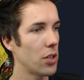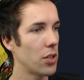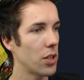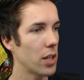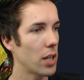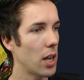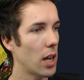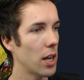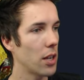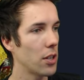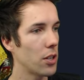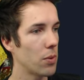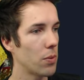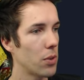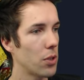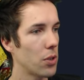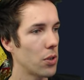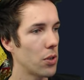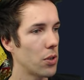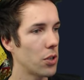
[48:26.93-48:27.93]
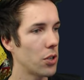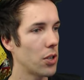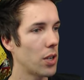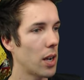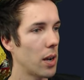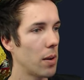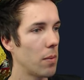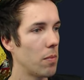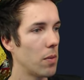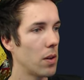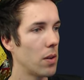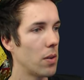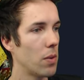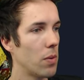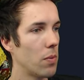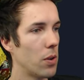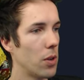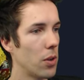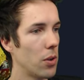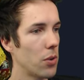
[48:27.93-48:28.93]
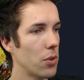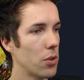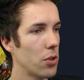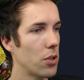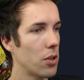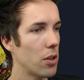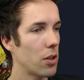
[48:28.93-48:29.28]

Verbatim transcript: technology research time reduce.